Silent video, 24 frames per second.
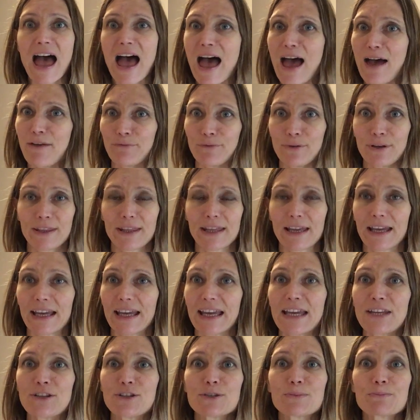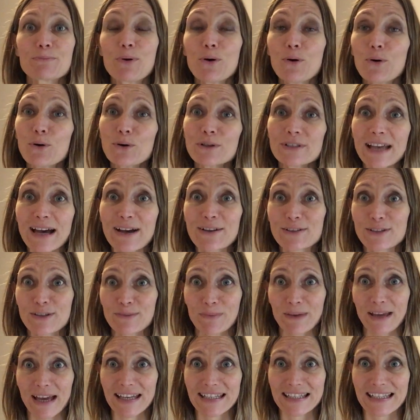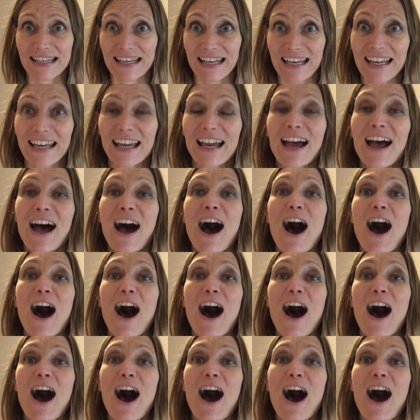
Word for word: Everything. It just pours out of me actually.